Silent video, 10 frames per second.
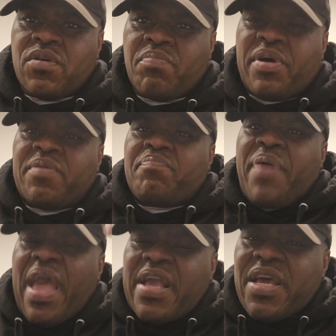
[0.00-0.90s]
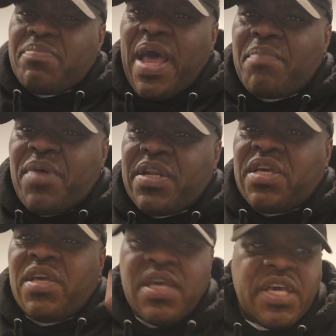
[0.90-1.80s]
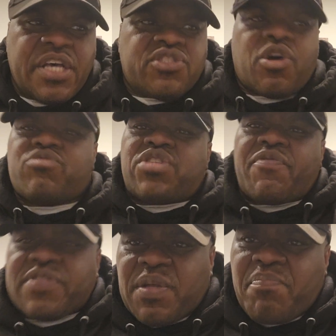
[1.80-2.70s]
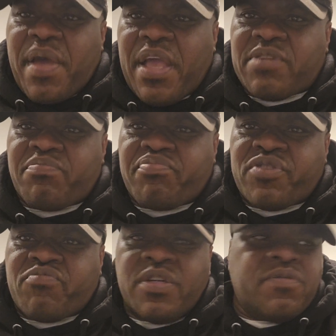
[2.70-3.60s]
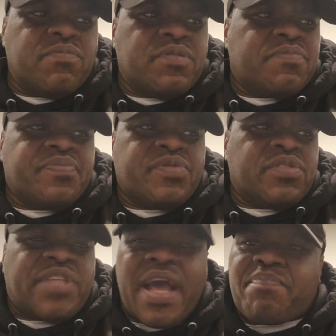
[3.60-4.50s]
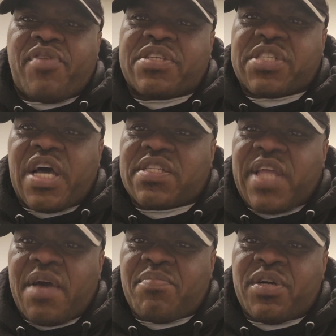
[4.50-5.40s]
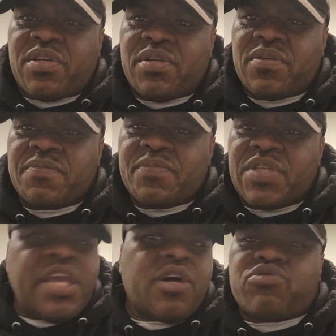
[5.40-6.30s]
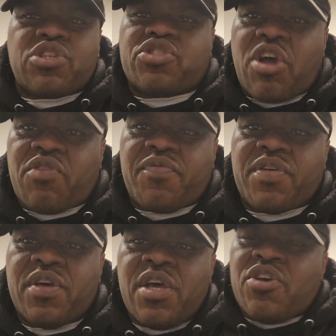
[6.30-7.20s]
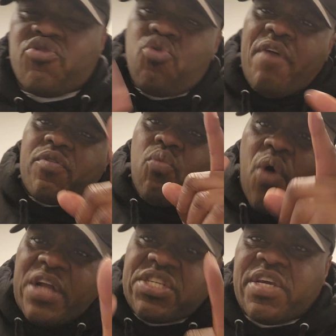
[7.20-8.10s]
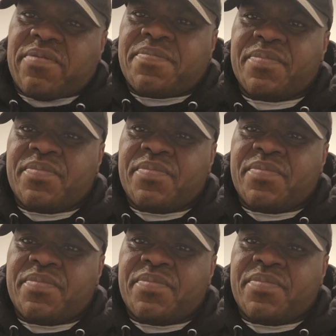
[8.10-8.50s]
But paying him that money is no different than paying Dak Prescott that money. He don't deserve it. You ever watch him?